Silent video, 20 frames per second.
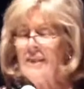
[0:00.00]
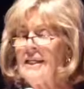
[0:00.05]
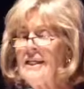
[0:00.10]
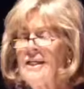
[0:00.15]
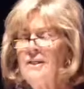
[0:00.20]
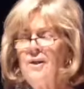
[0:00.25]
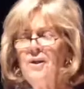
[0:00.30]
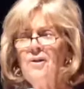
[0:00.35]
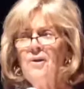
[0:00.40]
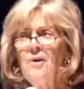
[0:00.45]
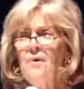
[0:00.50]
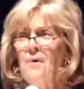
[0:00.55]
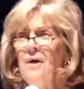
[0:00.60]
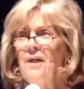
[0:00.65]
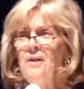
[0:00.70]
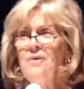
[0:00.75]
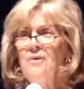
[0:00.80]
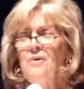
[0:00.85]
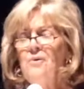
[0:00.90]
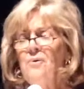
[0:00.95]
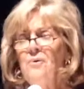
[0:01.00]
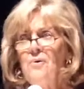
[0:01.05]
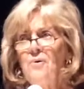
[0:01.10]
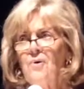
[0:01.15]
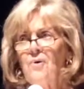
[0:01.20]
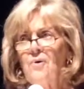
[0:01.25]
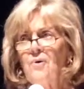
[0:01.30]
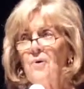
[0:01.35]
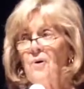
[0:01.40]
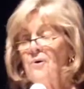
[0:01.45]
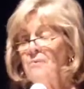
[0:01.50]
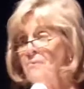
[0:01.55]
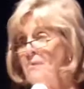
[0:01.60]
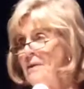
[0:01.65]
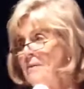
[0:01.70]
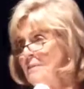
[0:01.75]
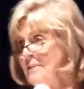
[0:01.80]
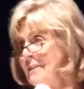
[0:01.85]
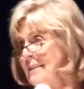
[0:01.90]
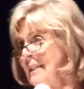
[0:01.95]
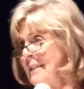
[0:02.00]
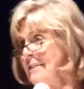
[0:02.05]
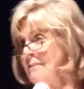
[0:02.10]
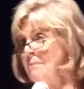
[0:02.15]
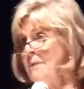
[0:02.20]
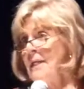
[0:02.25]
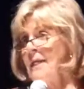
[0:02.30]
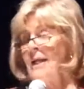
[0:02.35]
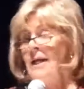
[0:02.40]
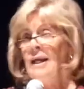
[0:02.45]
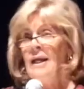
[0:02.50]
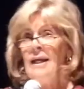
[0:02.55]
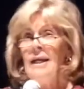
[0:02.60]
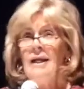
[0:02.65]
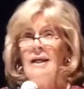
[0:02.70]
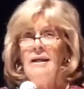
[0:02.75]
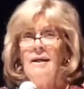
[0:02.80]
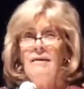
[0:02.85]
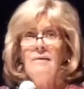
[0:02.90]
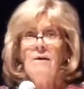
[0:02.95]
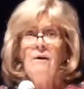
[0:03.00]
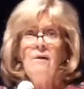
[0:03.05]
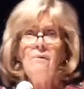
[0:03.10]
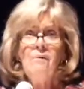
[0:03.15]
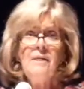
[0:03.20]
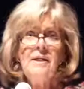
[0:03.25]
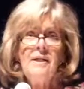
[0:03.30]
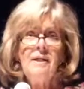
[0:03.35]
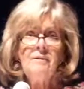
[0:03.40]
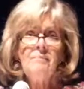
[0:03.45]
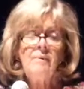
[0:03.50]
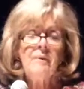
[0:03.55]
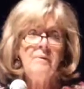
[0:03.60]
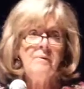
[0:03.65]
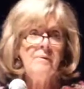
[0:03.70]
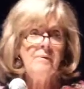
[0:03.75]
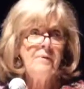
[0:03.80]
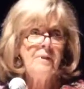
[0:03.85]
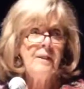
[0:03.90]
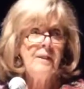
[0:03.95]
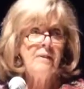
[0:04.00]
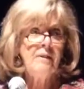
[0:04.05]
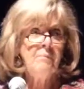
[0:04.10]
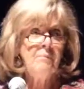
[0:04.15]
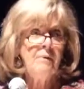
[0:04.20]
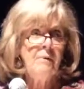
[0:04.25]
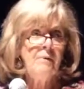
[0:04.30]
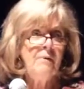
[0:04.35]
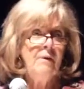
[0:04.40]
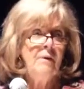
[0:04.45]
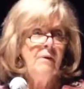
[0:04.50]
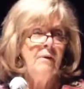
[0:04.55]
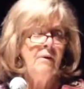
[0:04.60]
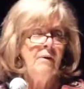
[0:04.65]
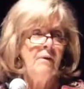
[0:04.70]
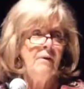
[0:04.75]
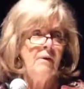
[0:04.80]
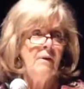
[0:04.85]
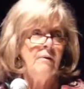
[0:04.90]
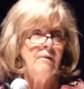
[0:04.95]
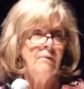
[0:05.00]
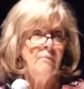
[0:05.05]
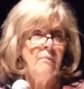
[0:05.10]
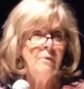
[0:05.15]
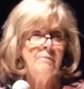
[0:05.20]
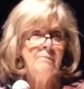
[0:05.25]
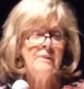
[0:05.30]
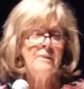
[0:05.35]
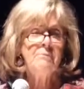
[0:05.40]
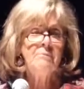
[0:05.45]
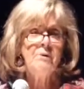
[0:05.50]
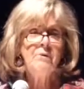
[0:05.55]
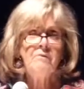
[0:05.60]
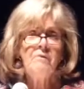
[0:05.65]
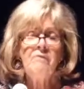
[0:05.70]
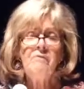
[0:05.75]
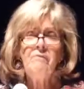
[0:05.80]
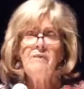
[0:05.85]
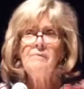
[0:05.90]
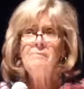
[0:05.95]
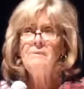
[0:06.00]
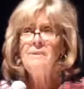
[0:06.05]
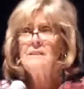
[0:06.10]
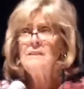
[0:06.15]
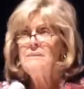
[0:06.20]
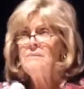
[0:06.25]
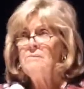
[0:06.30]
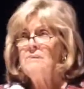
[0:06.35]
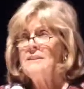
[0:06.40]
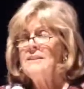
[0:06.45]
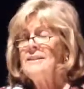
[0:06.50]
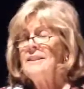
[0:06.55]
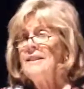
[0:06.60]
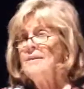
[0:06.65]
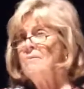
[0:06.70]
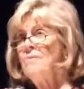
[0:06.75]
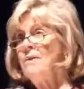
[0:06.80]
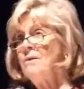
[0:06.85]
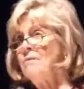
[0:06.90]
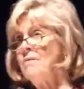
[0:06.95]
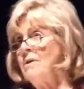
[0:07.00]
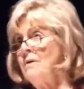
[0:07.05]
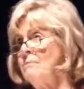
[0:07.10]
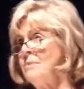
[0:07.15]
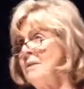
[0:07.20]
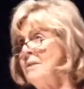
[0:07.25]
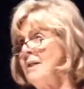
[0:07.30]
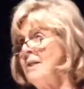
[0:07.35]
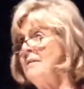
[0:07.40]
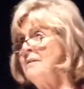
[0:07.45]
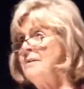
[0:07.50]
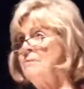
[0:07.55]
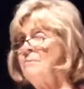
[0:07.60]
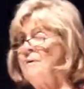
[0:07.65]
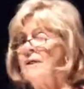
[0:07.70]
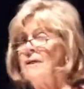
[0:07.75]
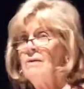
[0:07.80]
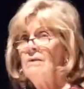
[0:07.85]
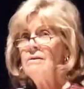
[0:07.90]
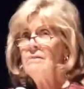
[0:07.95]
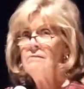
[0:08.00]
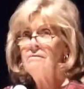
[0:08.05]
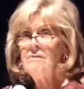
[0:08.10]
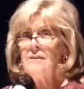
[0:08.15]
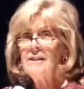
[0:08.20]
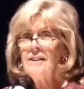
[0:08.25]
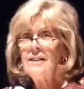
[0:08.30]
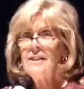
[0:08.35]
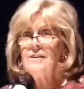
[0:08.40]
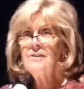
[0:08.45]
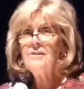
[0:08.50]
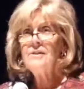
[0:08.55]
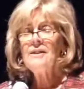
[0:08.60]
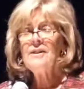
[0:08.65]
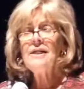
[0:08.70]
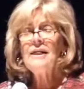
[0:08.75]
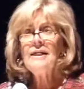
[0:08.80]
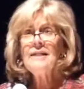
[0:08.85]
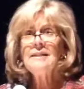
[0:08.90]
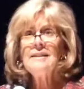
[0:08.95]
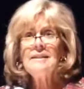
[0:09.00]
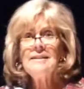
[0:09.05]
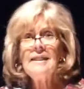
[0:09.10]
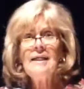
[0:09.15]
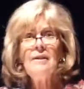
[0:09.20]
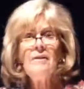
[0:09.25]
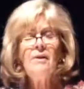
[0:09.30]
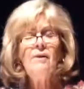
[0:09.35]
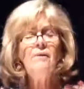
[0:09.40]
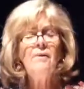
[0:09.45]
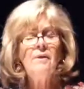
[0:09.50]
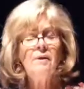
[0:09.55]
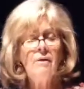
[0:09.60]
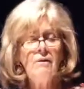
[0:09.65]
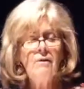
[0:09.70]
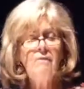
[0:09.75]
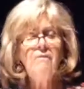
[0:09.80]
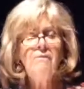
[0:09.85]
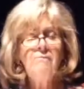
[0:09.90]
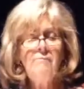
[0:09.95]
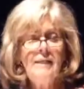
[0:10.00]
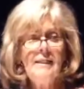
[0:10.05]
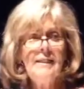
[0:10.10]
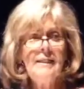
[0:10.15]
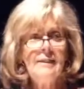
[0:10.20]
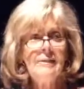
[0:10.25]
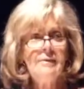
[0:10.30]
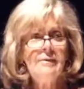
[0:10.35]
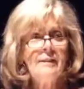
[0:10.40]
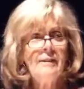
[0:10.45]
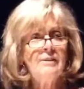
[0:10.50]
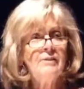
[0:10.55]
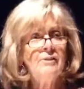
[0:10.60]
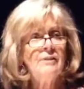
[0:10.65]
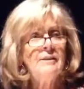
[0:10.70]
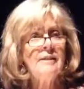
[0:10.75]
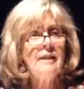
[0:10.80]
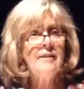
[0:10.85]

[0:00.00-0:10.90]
And you know, a new cohort, people say to me, oh, the young people don't care about the women's movement, feminism is dead. What rubbish. I speak all over the country, and I can tell you it all over many other countries.